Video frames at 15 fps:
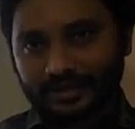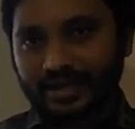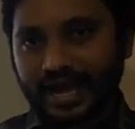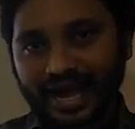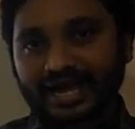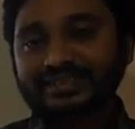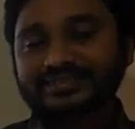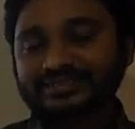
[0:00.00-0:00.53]

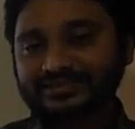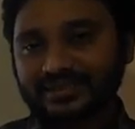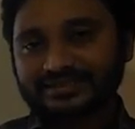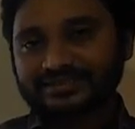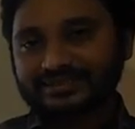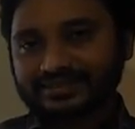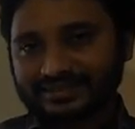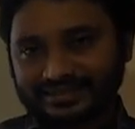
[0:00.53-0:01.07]
as the
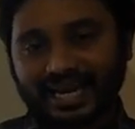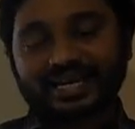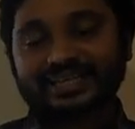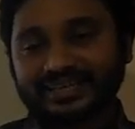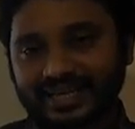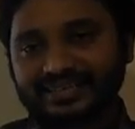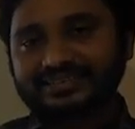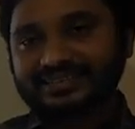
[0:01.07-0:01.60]

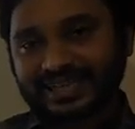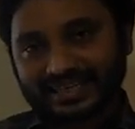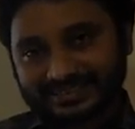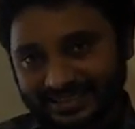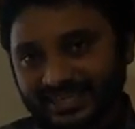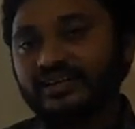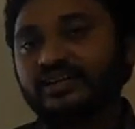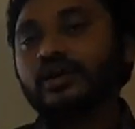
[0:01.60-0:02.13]
sentence is
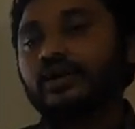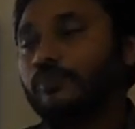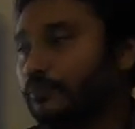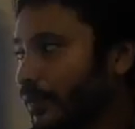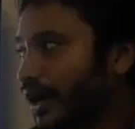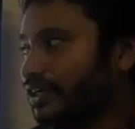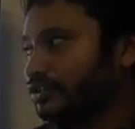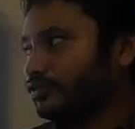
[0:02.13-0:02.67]
in
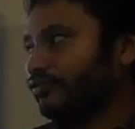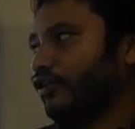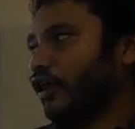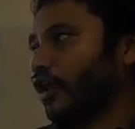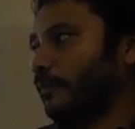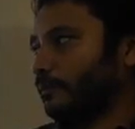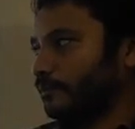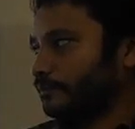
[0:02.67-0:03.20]
past
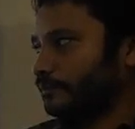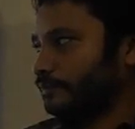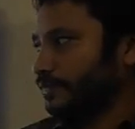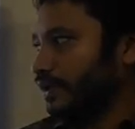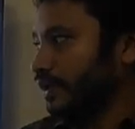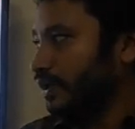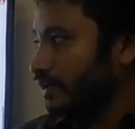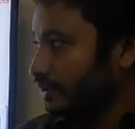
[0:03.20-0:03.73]
form.
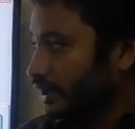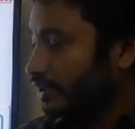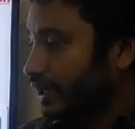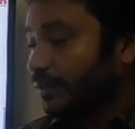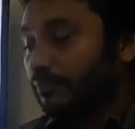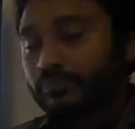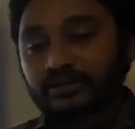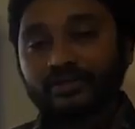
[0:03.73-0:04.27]
Now
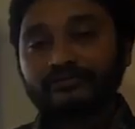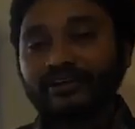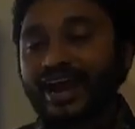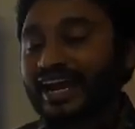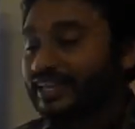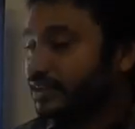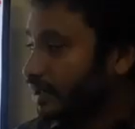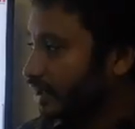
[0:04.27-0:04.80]
come to the
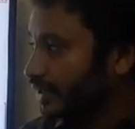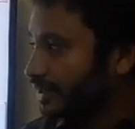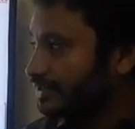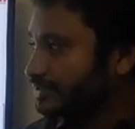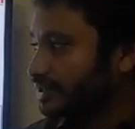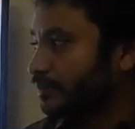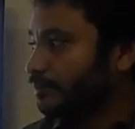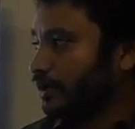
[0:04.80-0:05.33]
very third
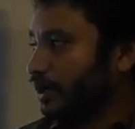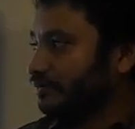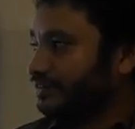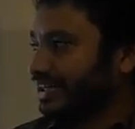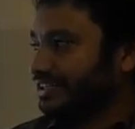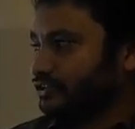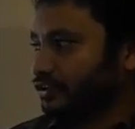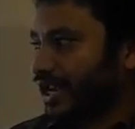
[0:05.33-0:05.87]
example of
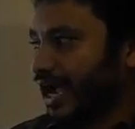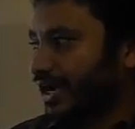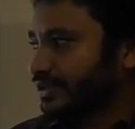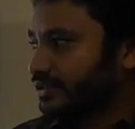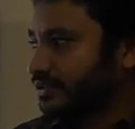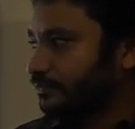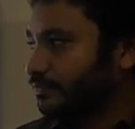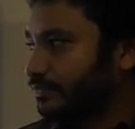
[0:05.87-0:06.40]
this
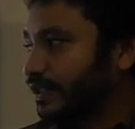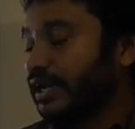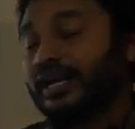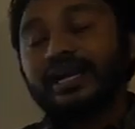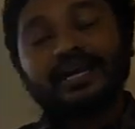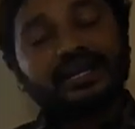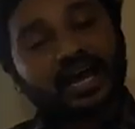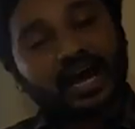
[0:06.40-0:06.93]
slide.
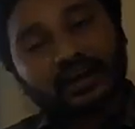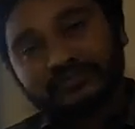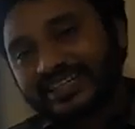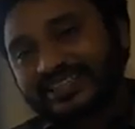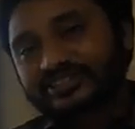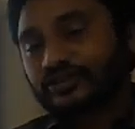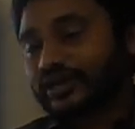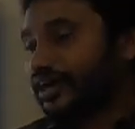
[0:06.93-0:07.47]
He loves
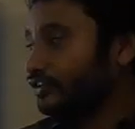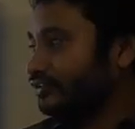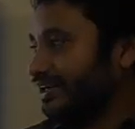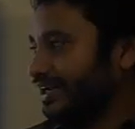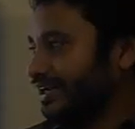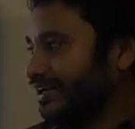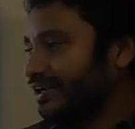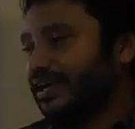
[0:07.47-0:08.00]
his
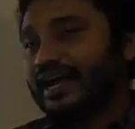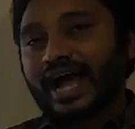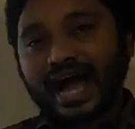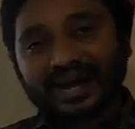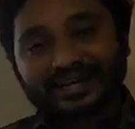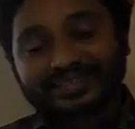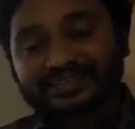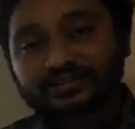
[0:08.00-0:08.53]
country
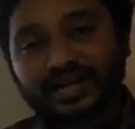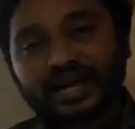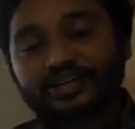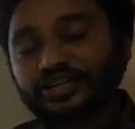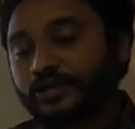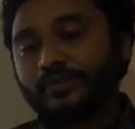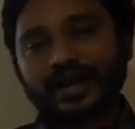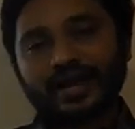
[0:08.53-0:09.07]
and his
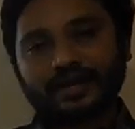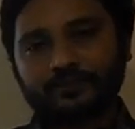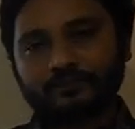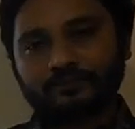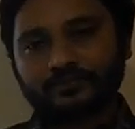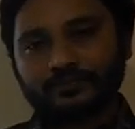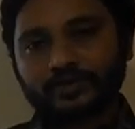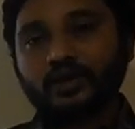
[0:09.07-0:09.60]
countryman.
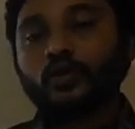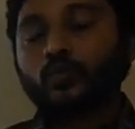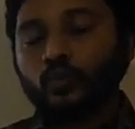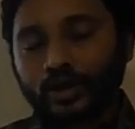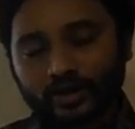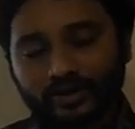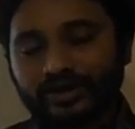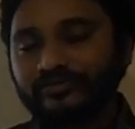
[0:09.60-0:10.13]

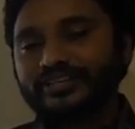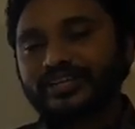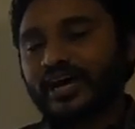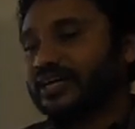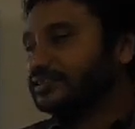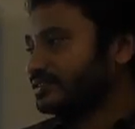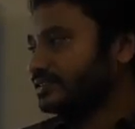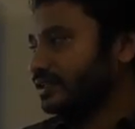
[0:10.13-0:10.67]
What will be the
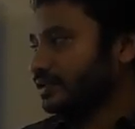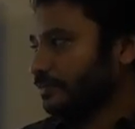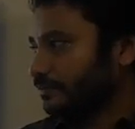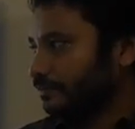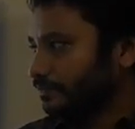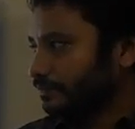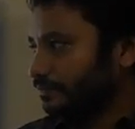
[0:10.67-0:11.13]
answer?